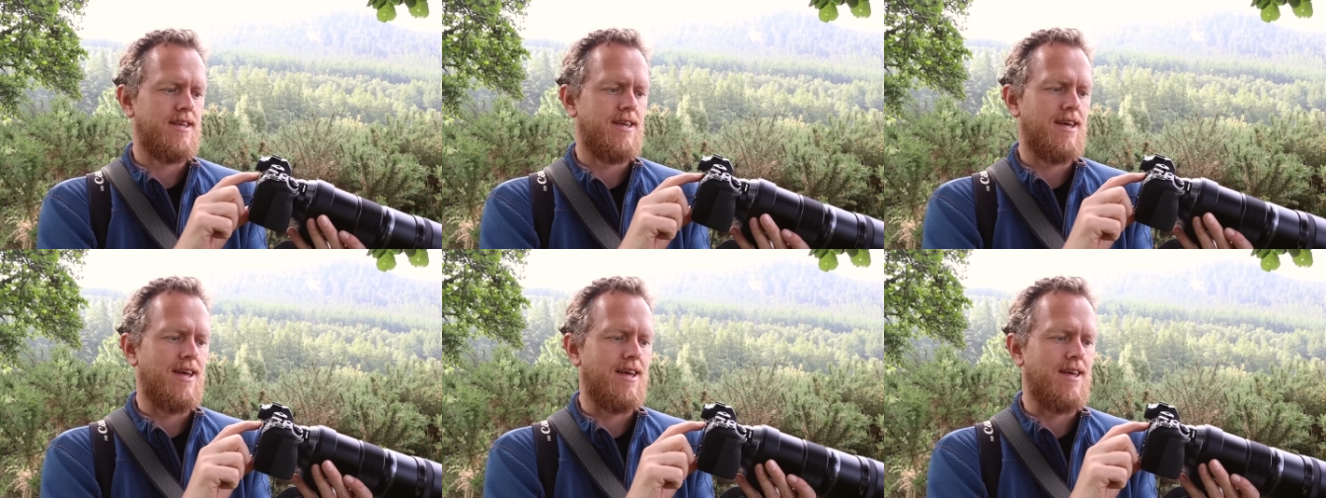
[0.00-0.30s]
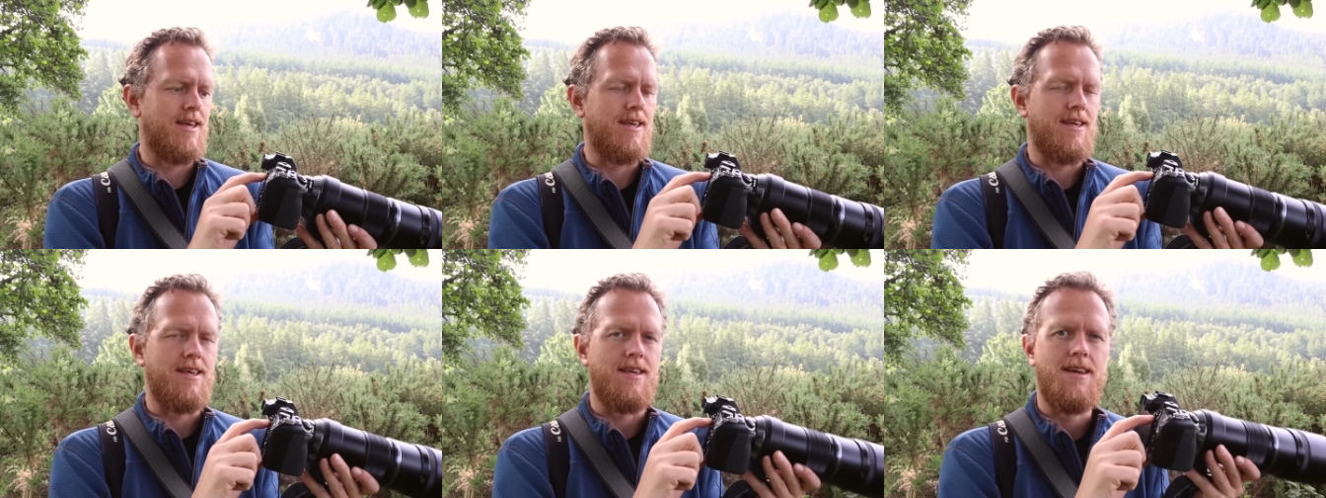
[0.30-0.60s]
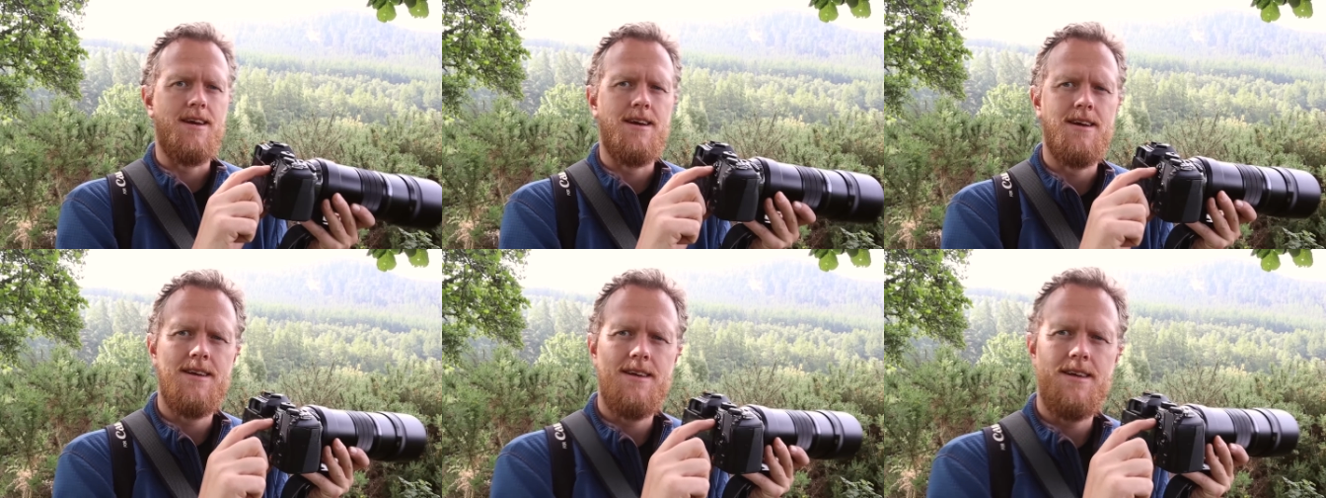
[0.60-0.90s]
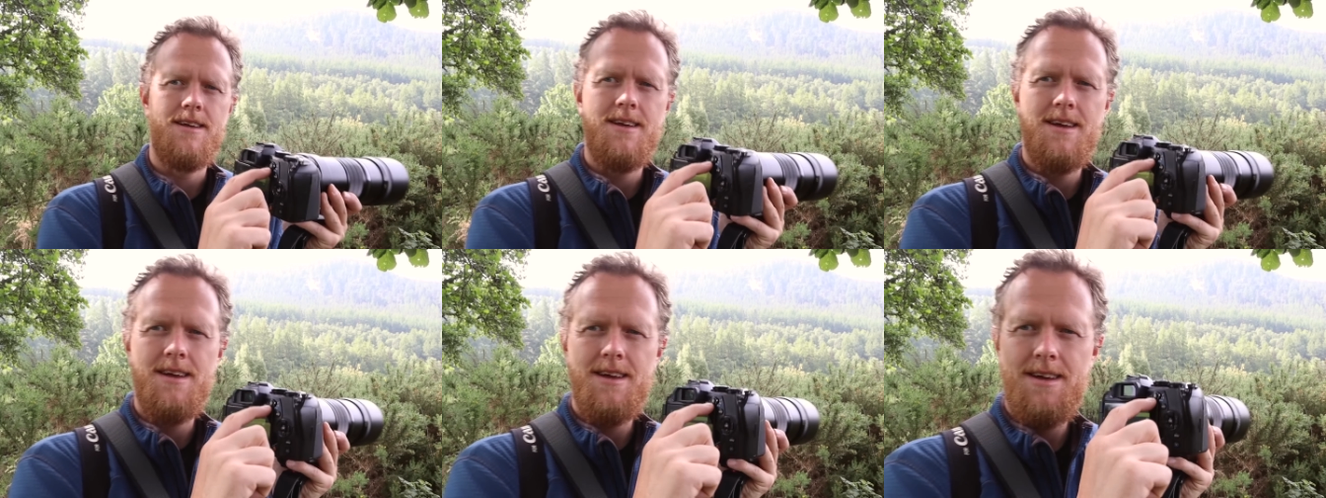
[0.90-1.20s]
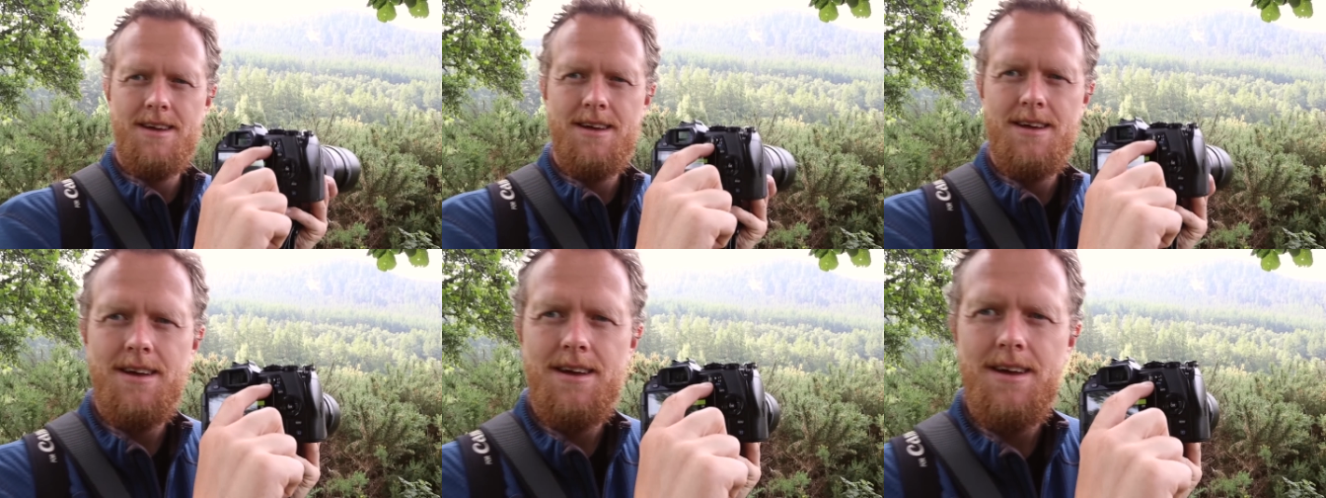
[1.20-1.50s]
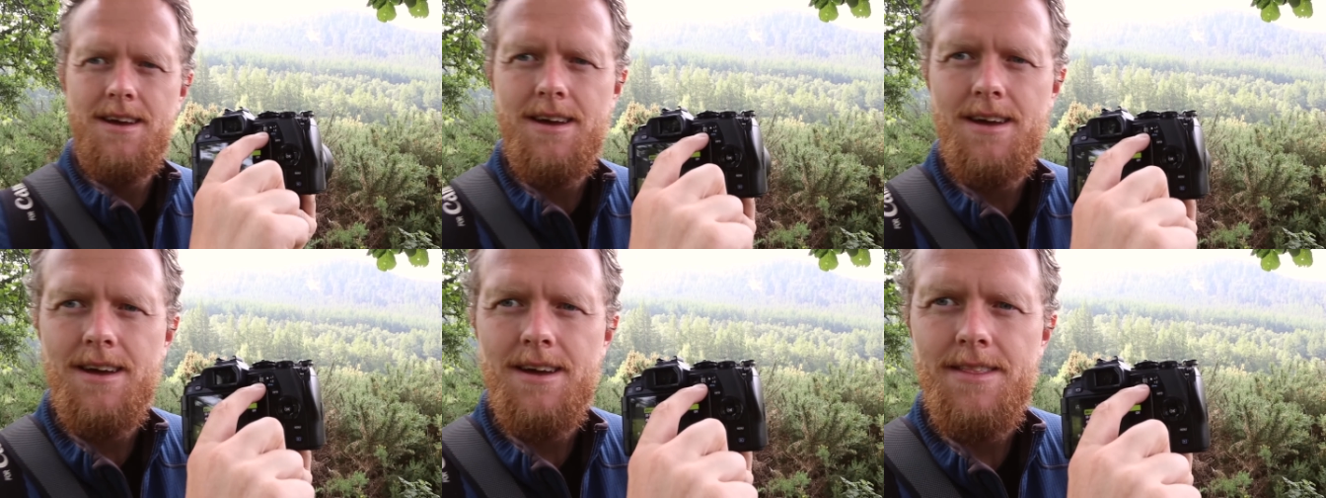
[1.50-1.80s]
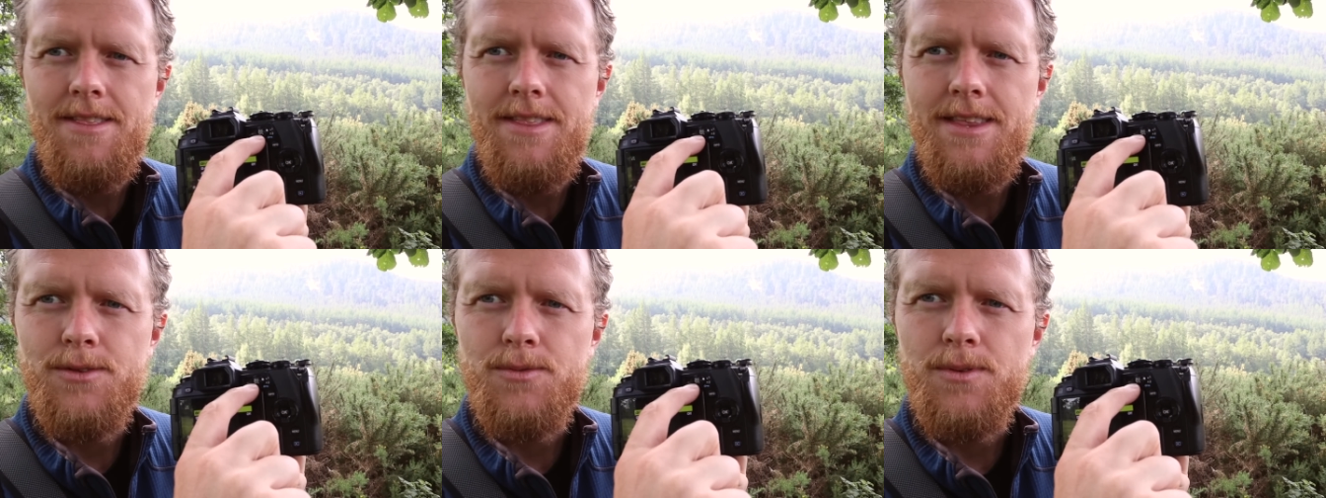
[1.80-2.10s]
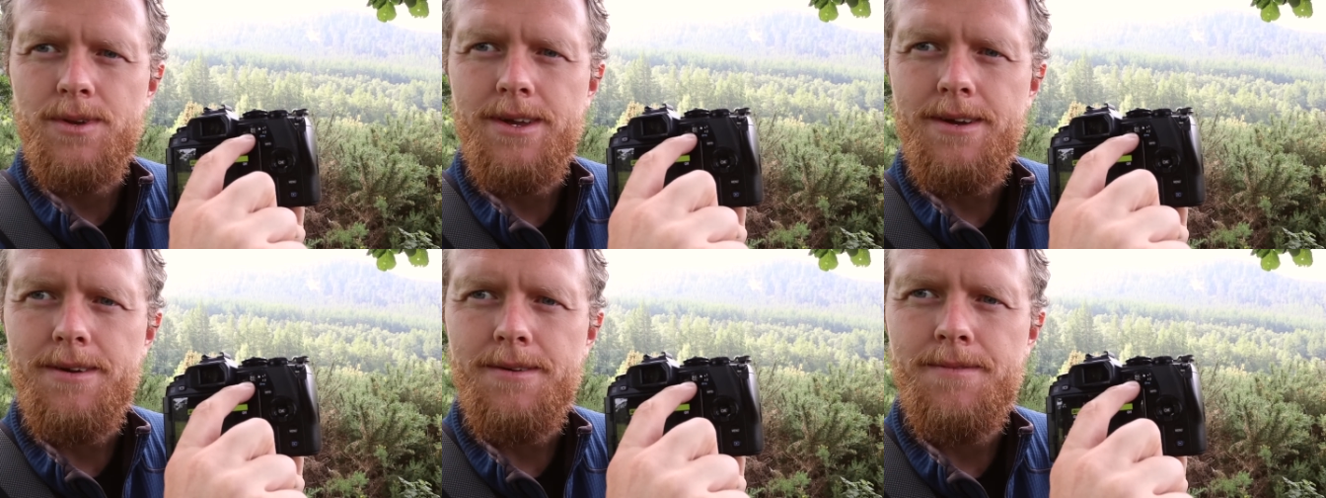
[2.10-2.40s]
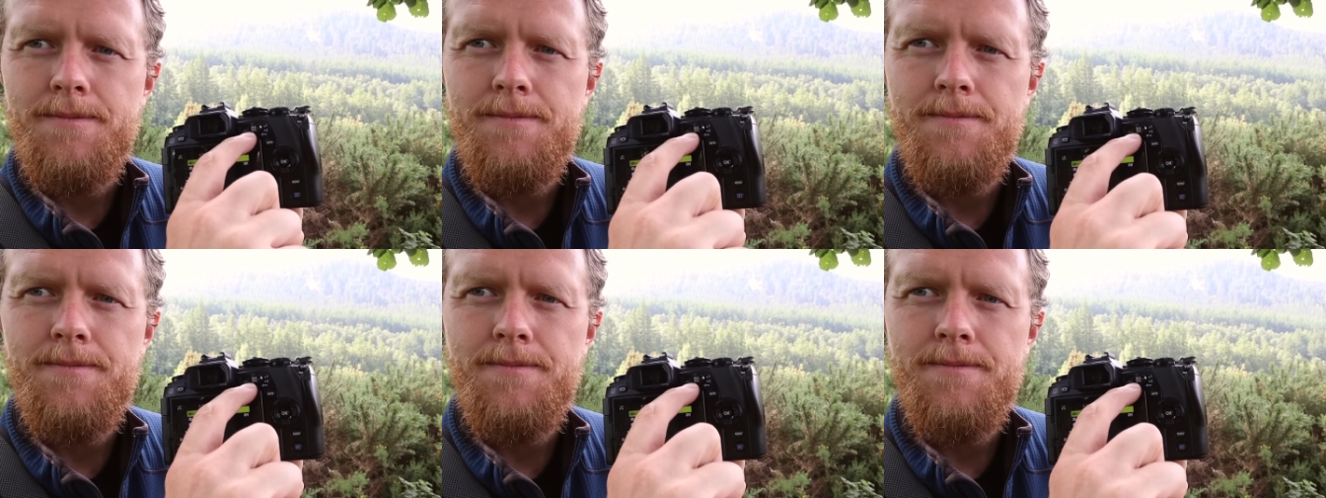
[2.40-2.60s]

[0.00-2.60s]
AE, this one here.